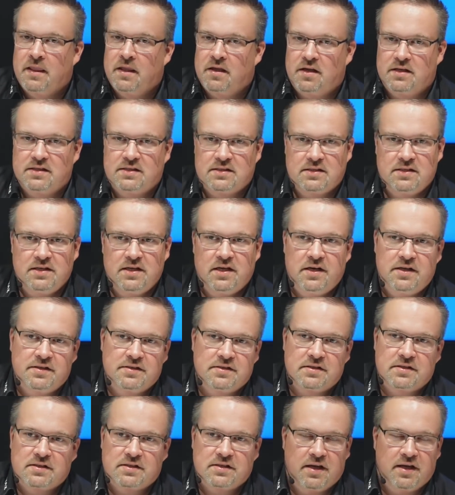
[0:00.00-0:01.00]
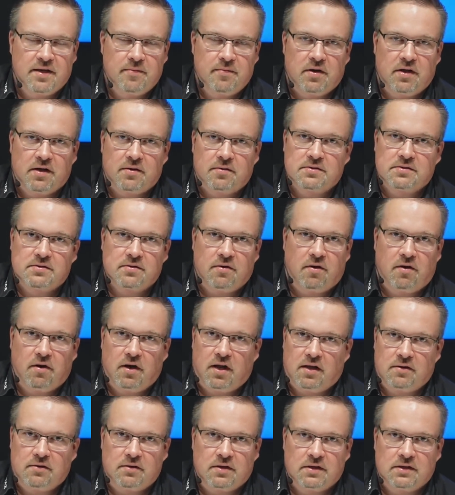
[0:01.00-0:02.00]
It's nearly the same like with all
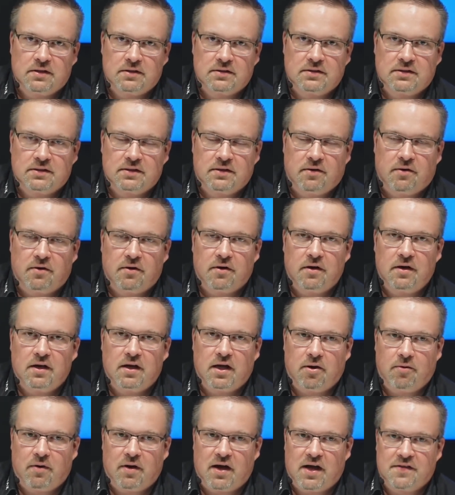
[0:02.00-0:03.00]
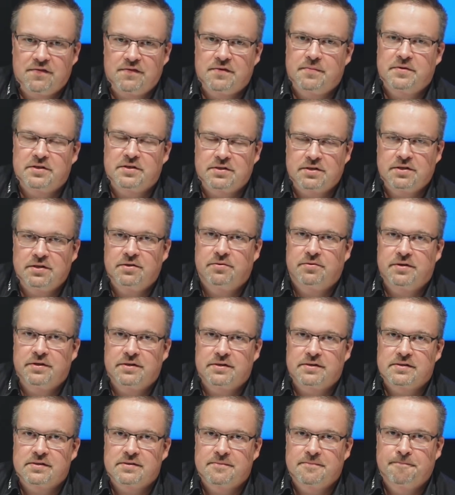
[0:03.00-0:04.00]
our other
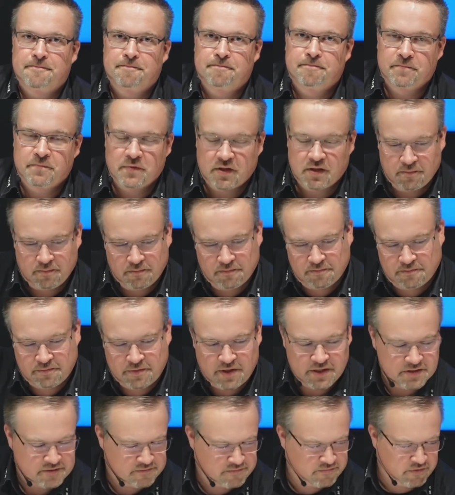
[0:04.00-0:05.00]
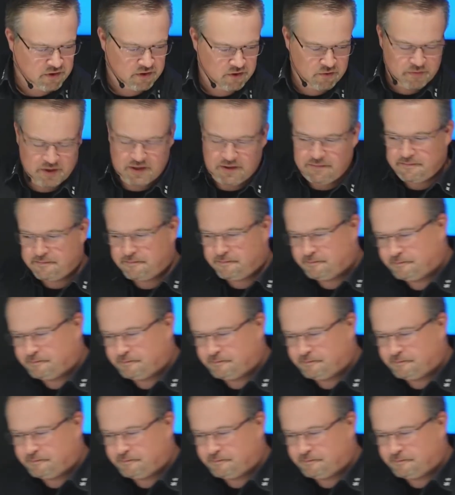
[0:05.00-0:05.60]
materials. Please follow me.